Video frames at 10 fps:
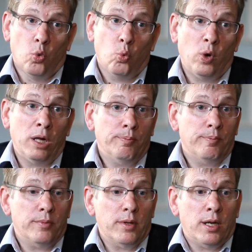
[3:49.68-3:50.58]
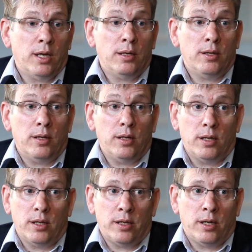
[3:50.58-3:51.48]
Well,
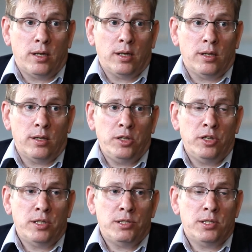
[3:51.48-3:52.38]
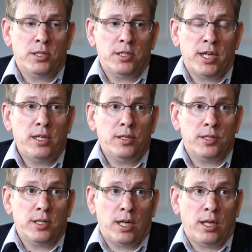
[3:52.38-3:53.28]
the United
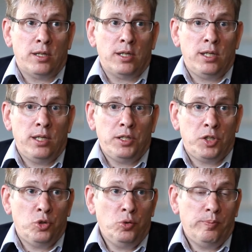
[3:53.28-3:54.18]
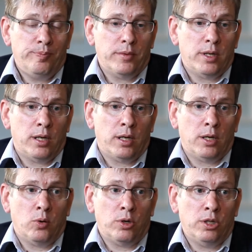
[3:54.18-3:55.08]
States and the EU
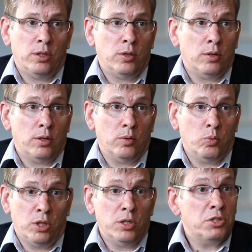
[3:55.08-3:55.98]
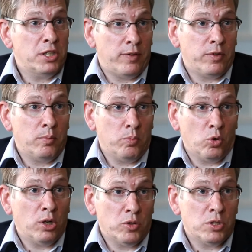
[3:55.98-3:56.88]
can work together more
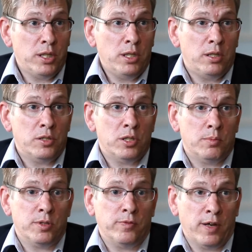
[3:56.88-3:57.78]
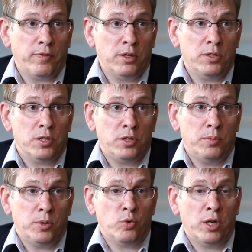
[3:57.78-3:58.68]
closely in terms of governance and
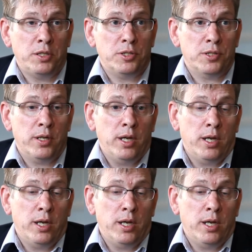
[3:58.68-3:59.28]
human rights.